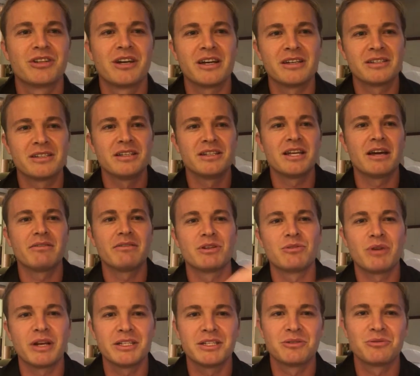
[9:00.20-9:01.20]
I see Davide
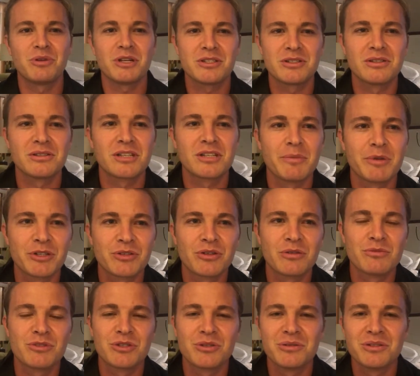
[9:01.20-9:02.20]
writing Russell, coming to him
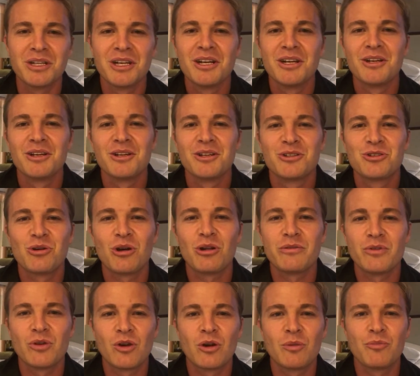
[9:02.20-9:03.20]
soon. To all of
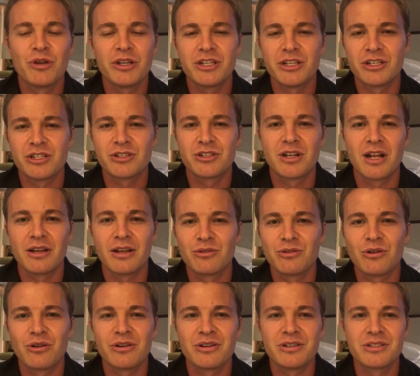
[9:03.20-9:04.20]
you who are British, Lando
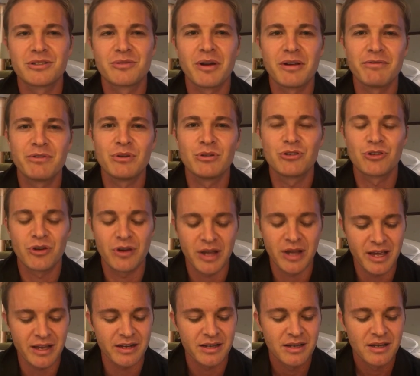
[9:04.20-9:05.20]
Norris, great future
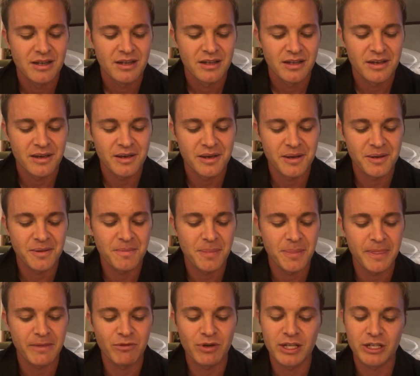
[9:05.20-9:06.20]
ahead.
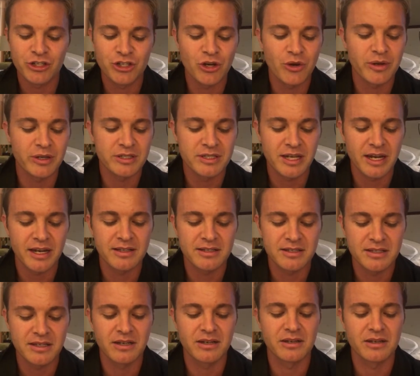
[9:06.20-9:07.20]
Really showing Sainz
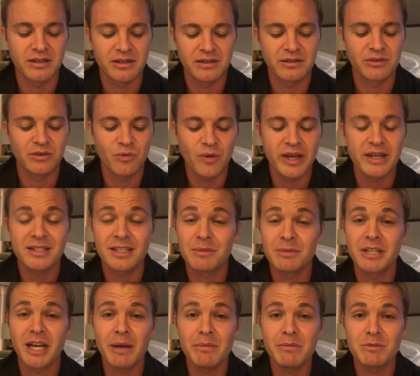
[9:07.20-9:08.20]
the way
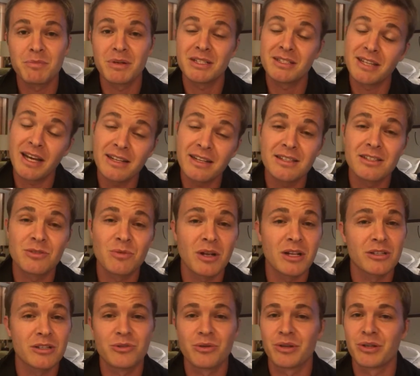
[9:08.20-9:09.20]
sometimes, but Sainz as well
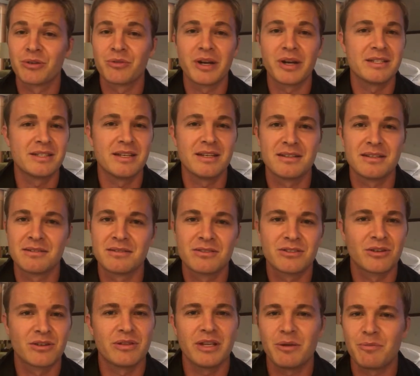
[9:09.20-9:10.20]
is doing a great season.
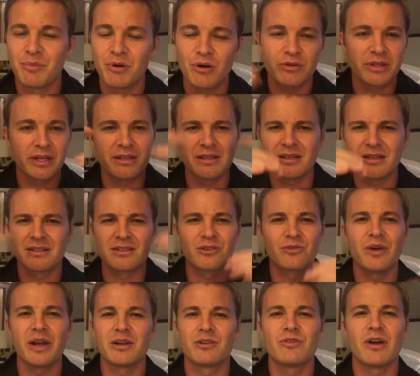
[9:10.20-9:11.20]
So they're both, I think it's a
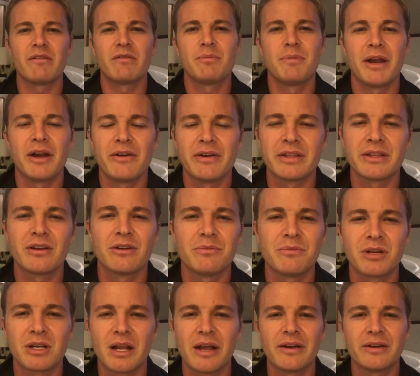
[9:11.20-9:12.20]
great driver pairing there at
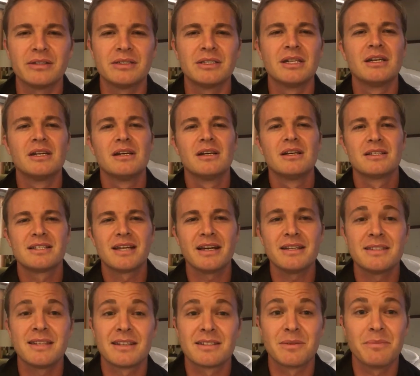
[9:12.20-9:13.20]
McLaren.
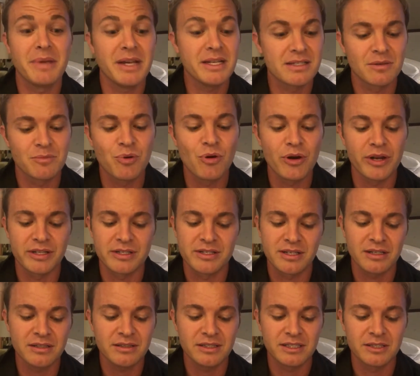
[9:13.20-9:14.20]
Sainz has amazing points.
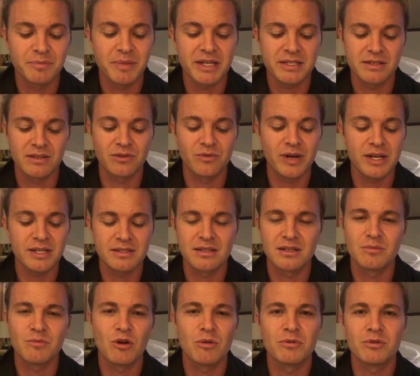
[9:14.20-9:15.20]
He's best of the rest at the
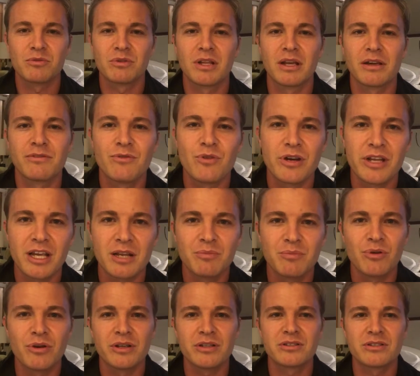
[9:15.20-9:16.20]
moment with like 48
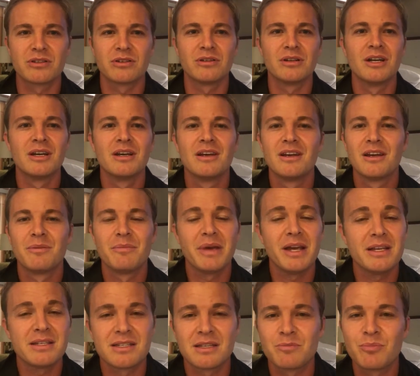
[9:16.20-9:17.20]
points. So
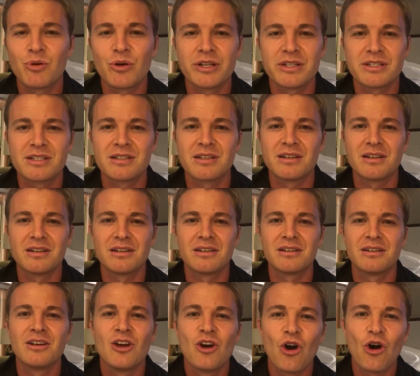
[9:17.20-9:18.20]
amazing points
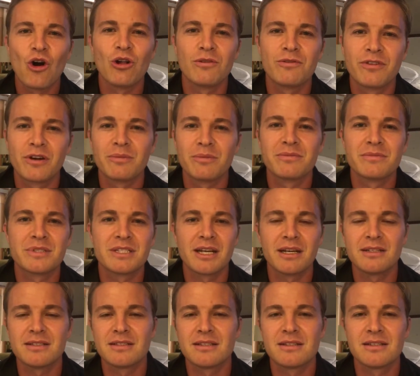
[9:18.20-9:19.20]
haul from
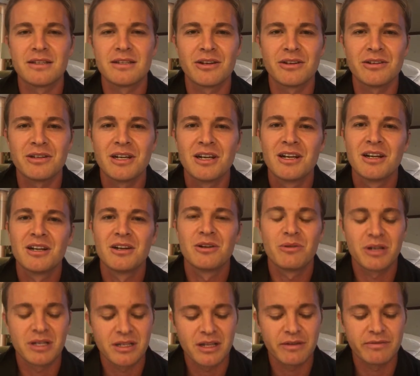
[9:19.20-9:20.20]
Sainz this year.
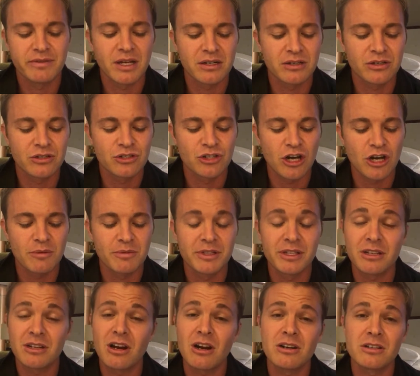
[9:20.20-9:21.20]
Really, they've done a good job, and
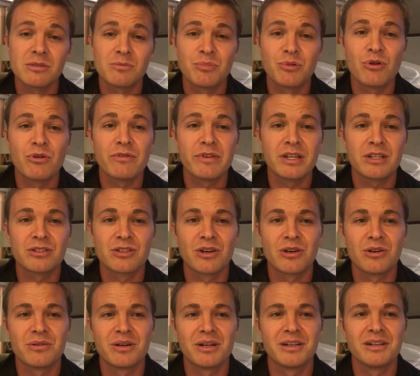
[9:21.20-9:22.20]
the car's improving.
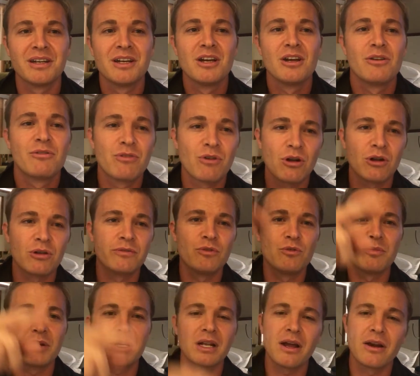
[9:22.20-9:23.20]
So for all of you
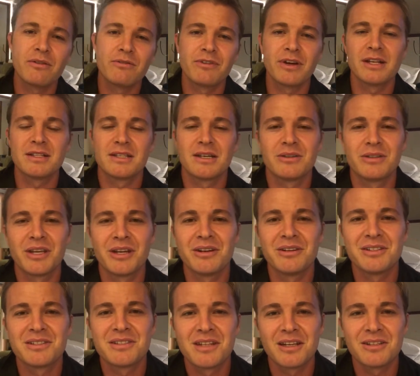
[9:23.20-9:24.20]
McLaren fans out there,
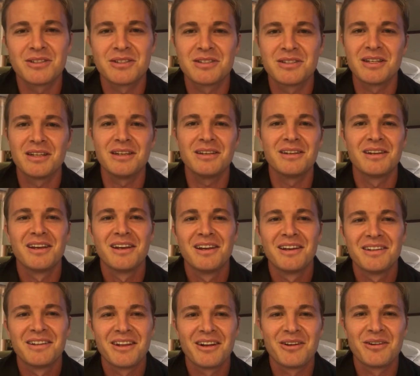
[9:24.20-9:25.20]
it's nice to see
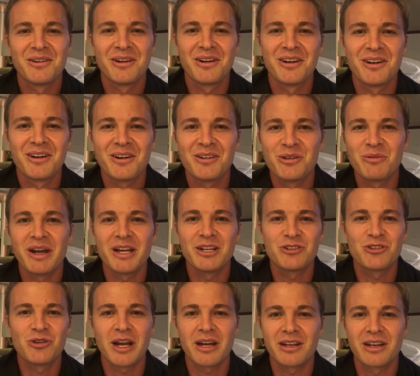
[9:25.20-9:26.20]
they're on the right
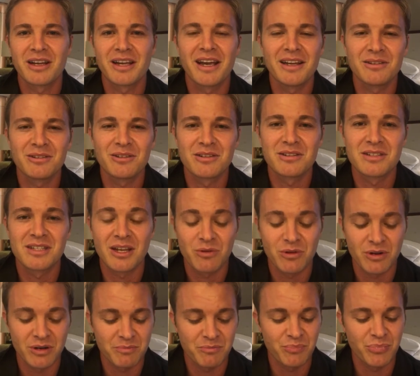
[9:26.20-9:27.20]
track again, because they were
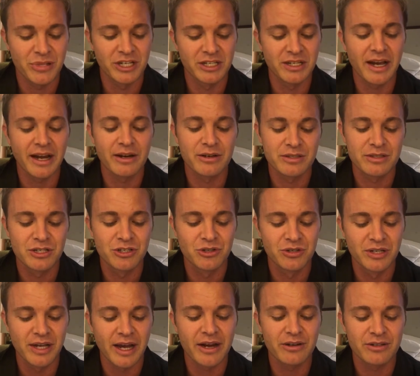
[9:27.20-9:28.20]
in pretty
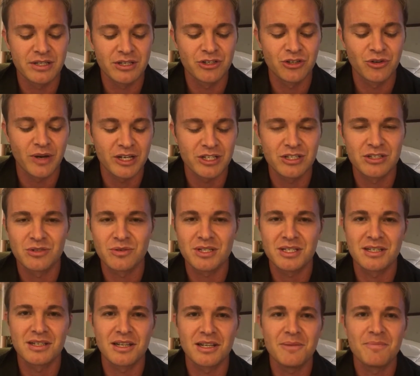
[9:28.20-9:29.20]
dire situations
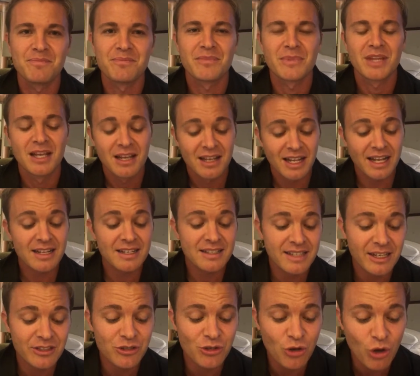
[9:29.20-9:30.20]
recently. Then let's
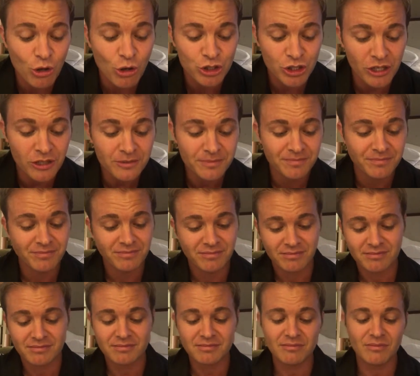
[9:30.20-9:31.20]
get to Grosjean.
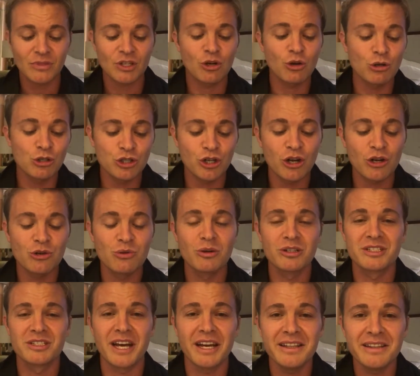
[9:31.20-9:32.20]
Grosjean, who was
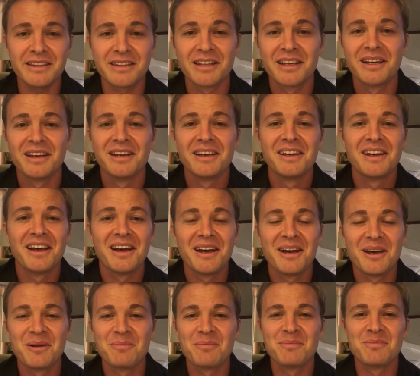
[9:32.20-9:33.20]
9th.
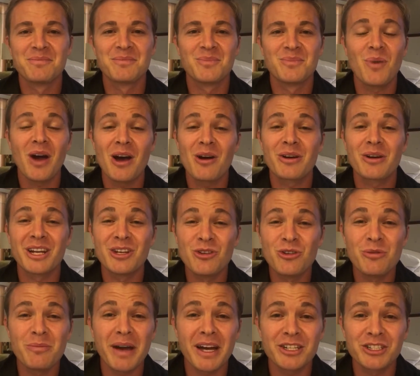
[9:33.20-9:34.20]
Wow, can you
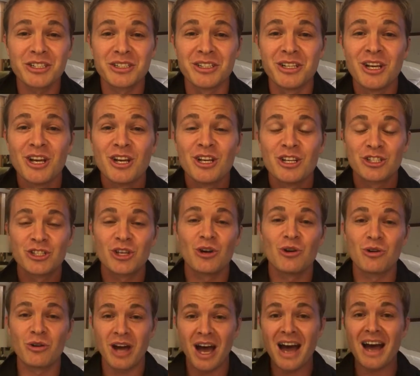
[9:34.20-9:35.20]
imagine?
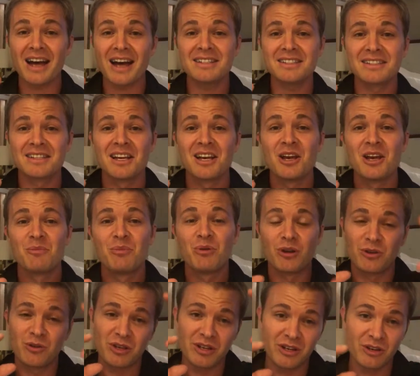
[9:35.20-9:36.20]
So Haas
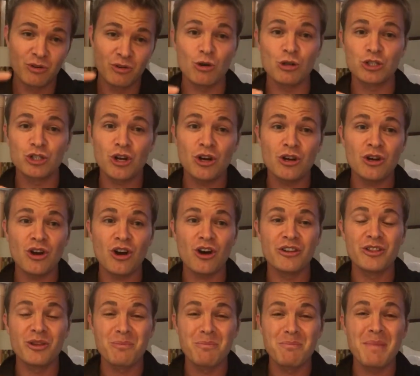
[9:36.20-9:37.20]
put Grosjean on
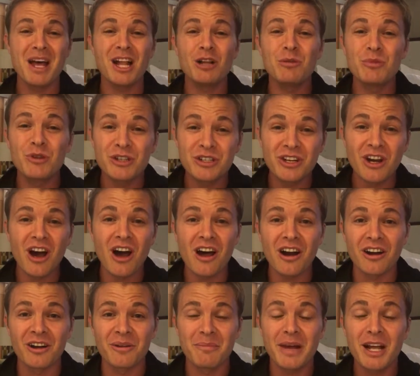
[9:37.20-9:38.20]
the
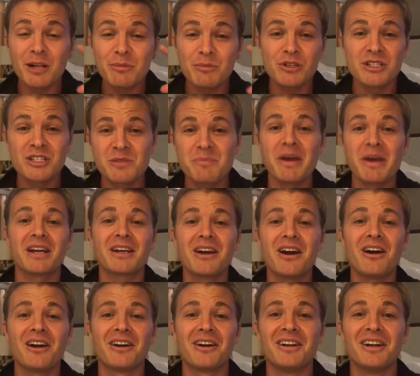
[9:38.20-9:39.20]
Melbourne spec
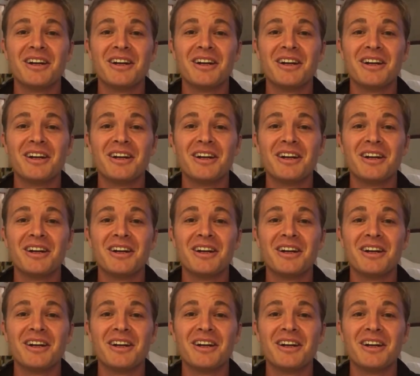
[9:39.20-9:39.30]
car,